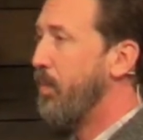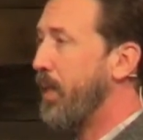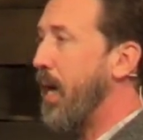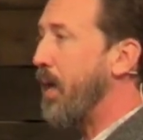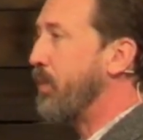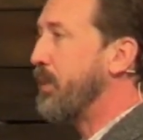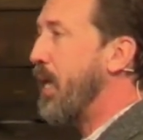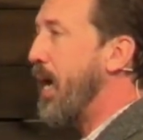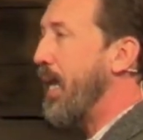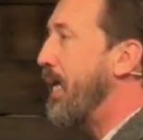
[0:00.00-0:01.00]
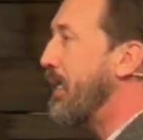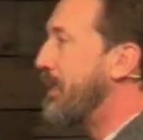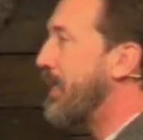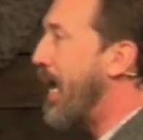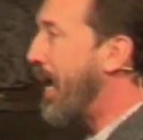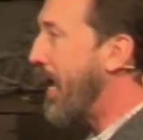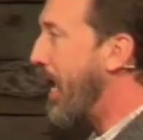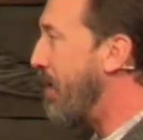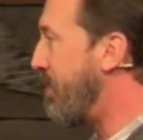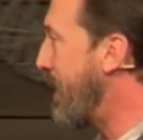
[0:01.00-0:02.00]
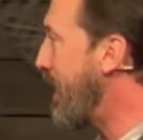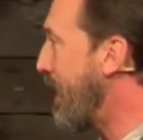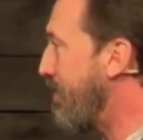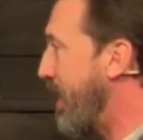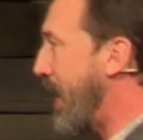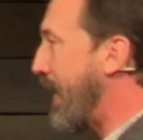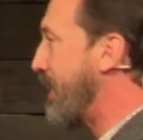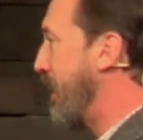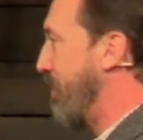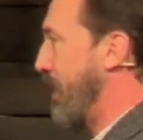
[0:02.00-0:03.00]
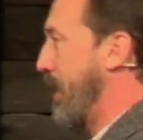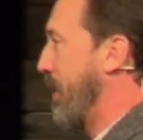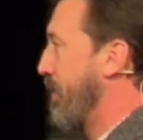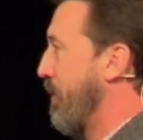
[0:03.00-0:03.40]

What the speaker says: But God was not inside of any of that activity.